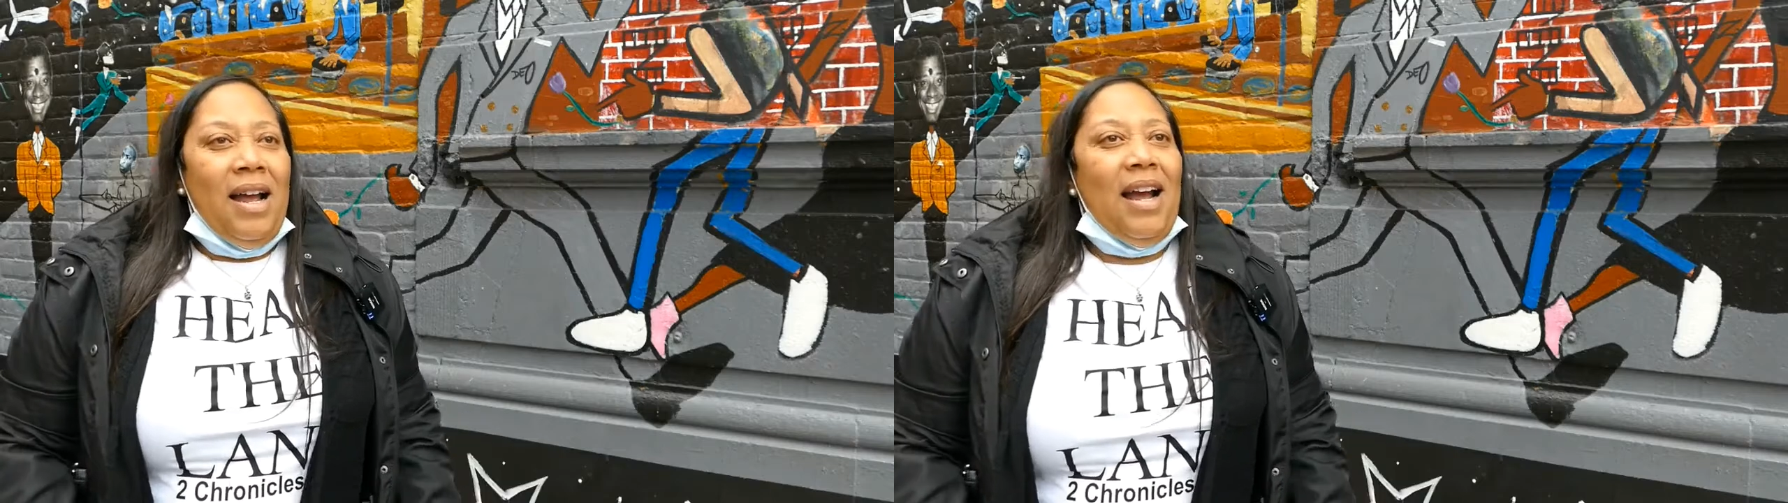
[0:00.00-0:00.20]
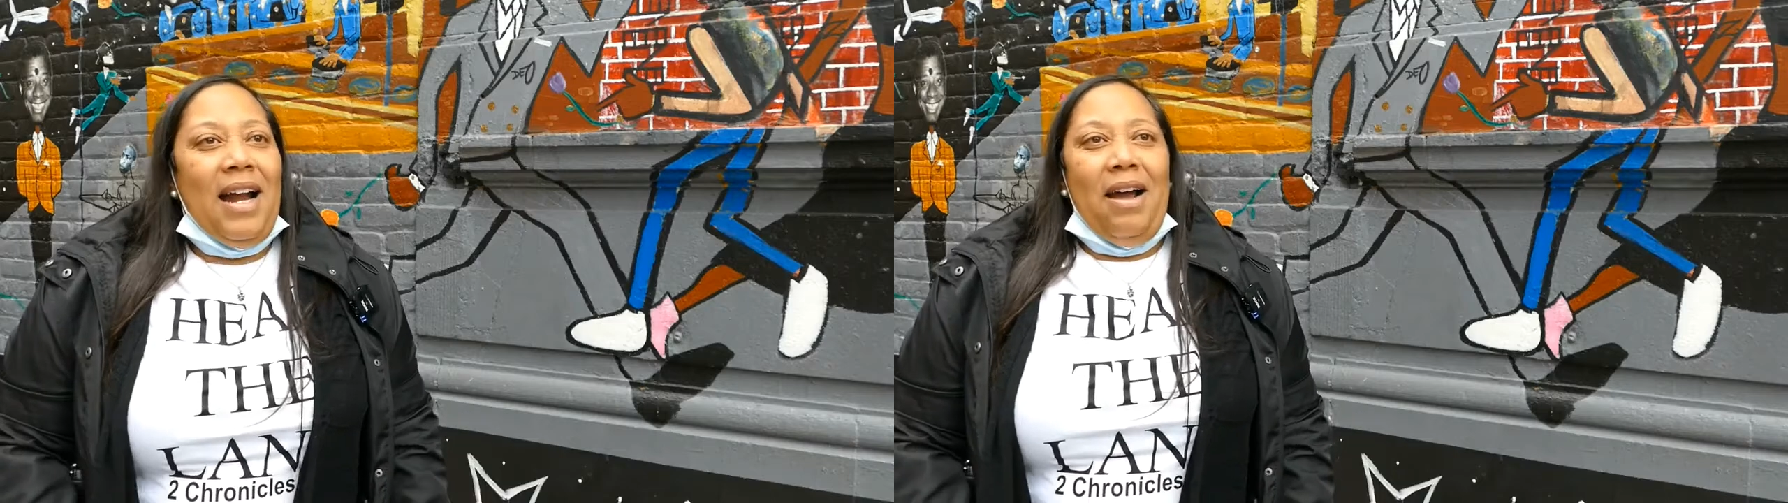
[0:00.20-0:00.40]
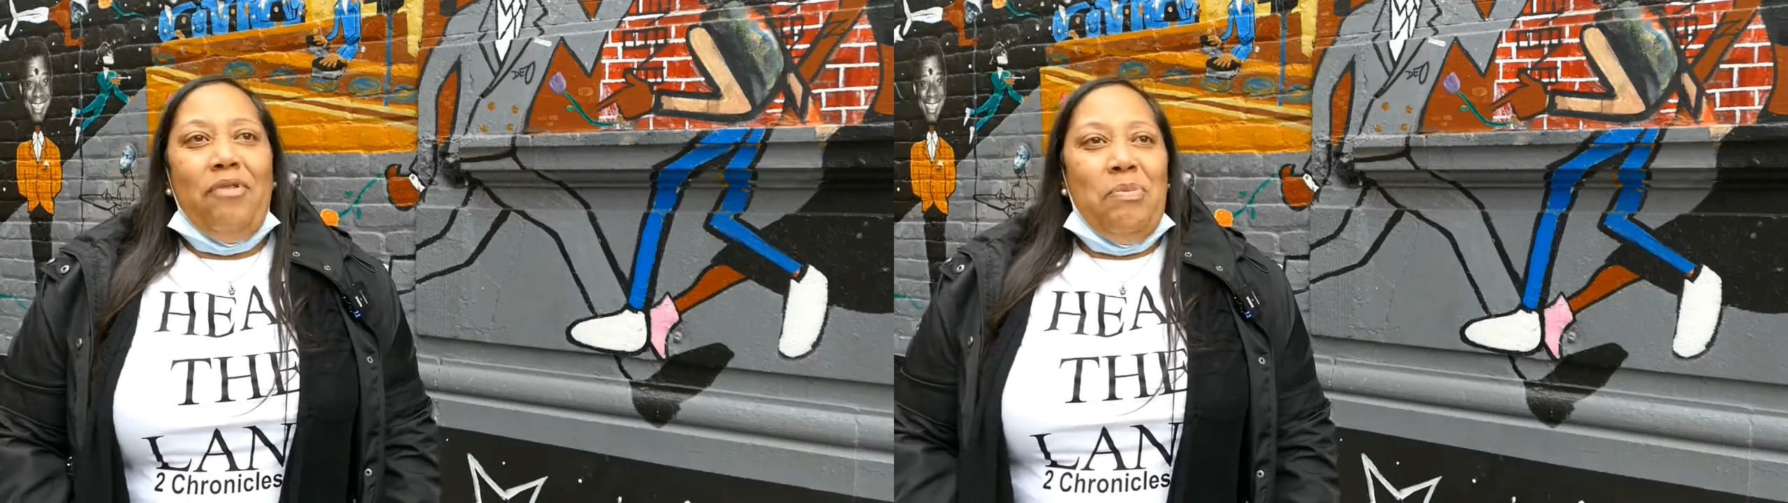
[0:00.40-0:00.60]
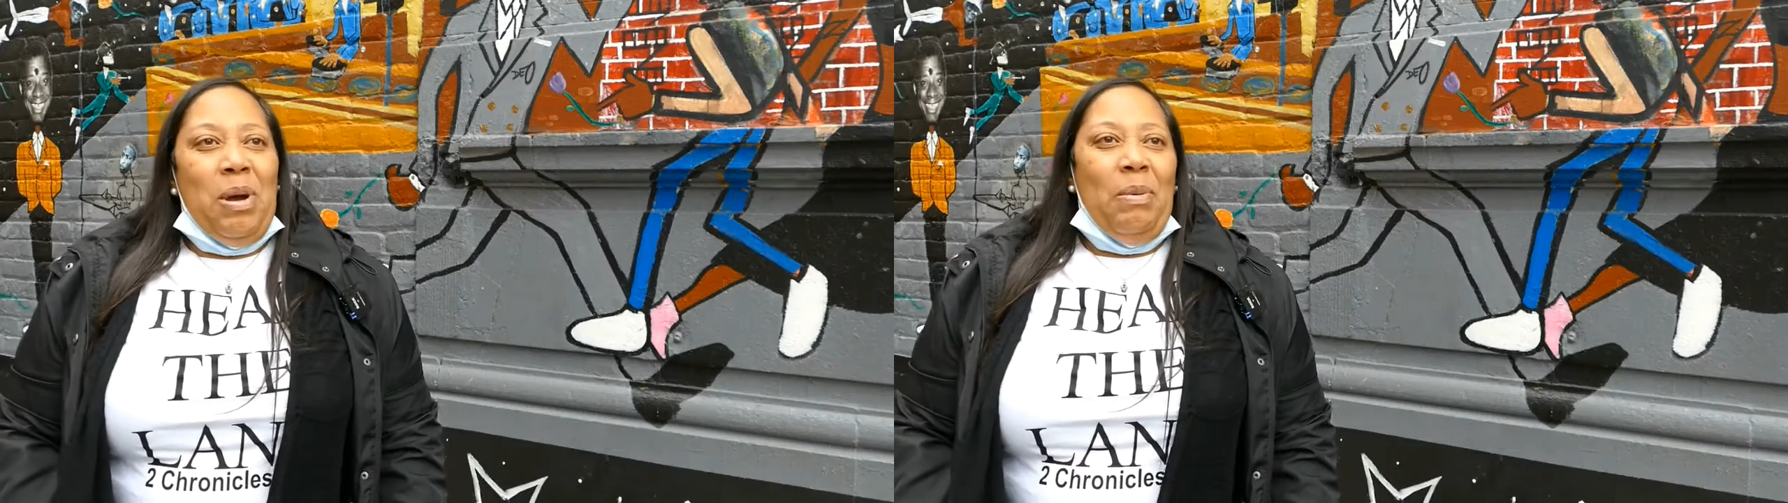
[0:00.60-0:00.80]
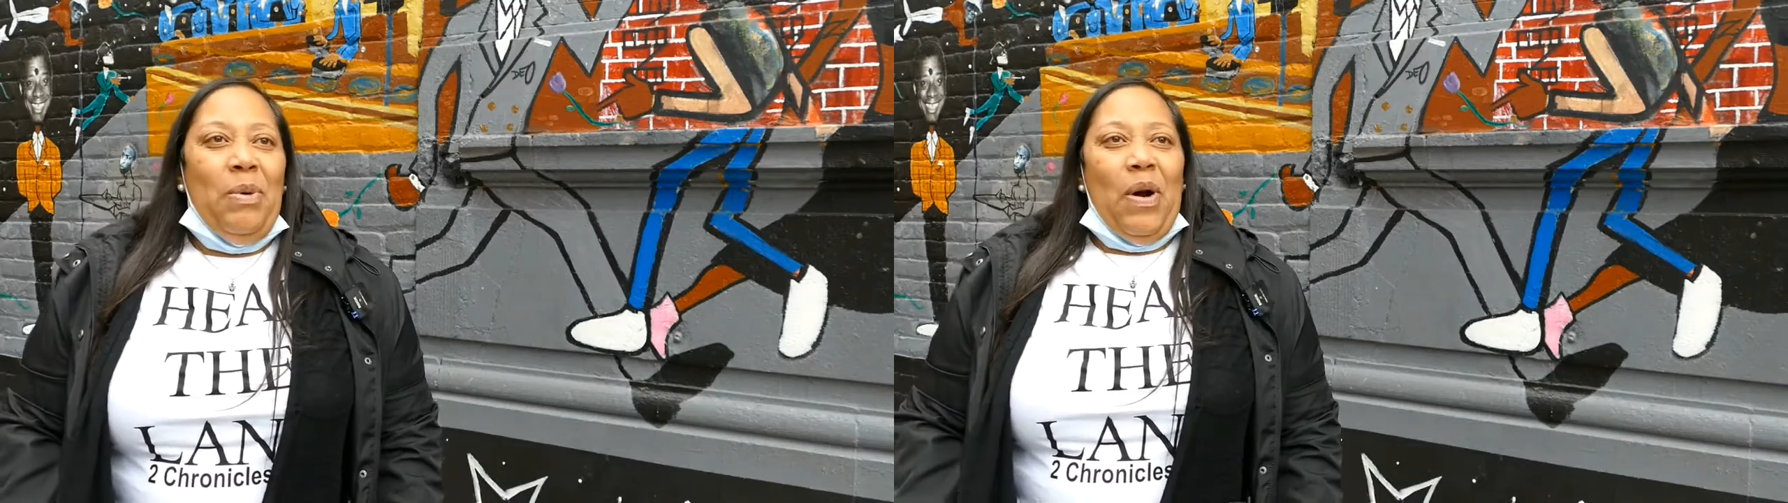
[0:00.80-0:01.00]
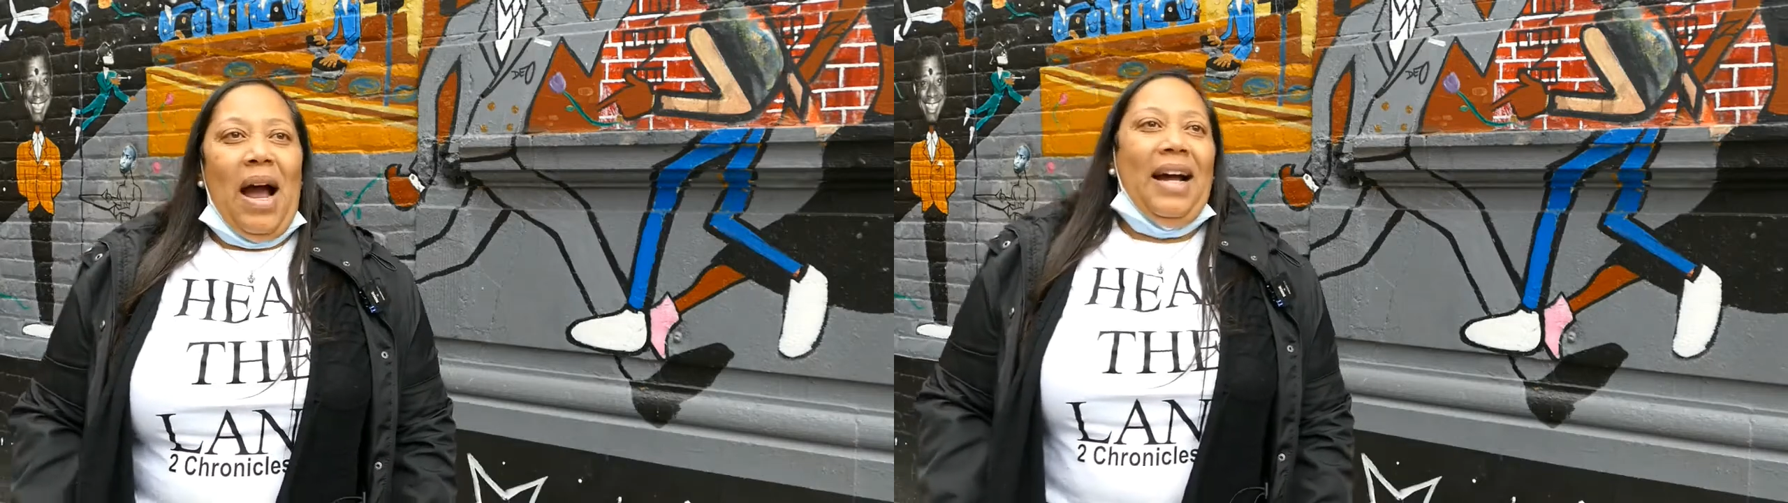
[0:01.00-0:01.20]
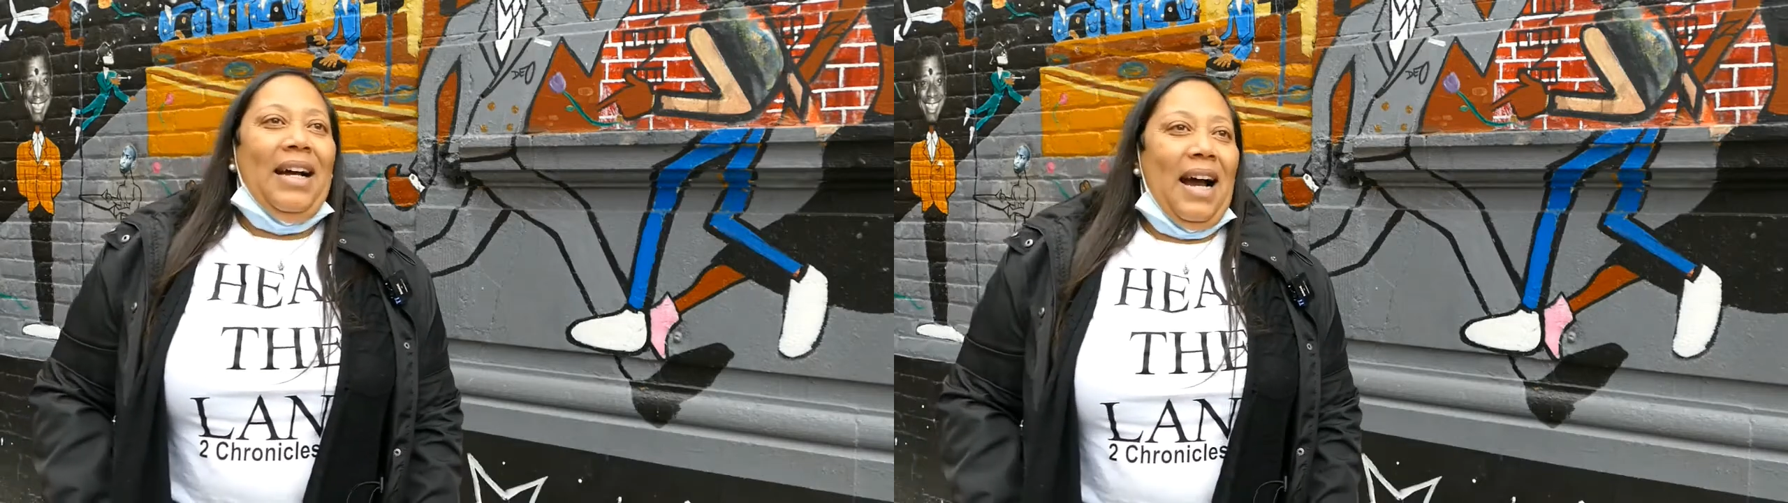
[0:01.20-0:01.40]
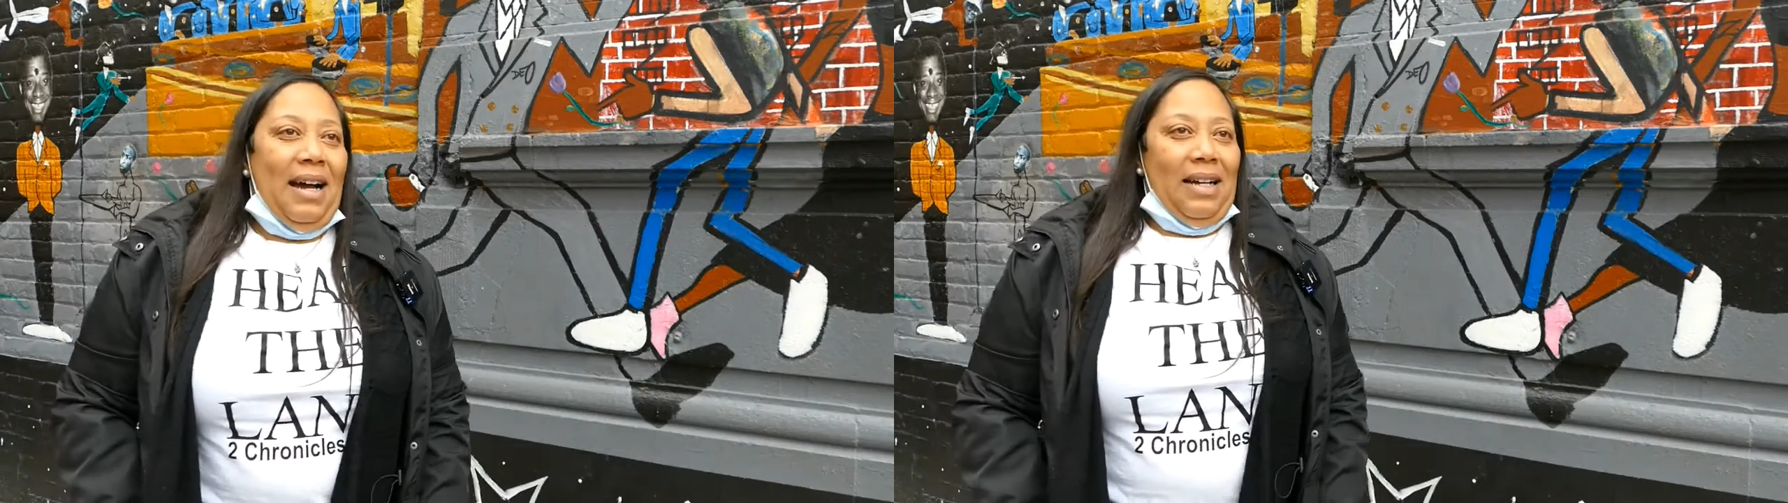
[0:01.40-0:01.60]
And I remember I
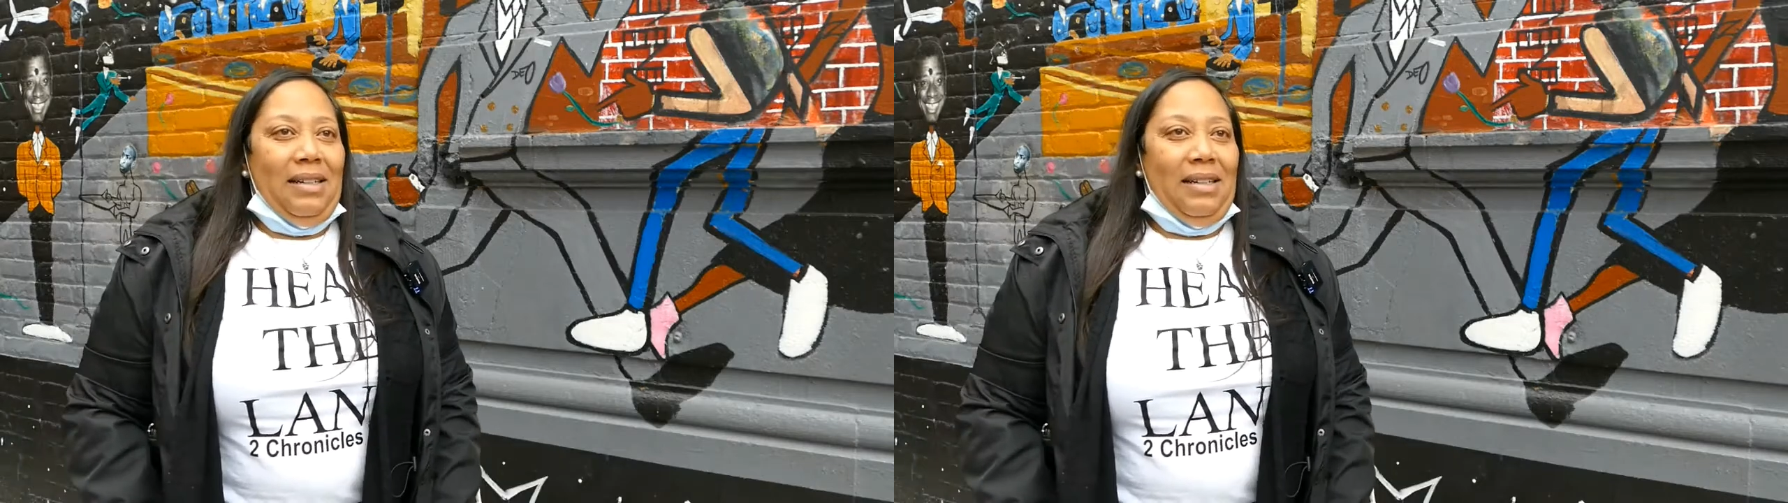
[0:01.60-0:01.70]
got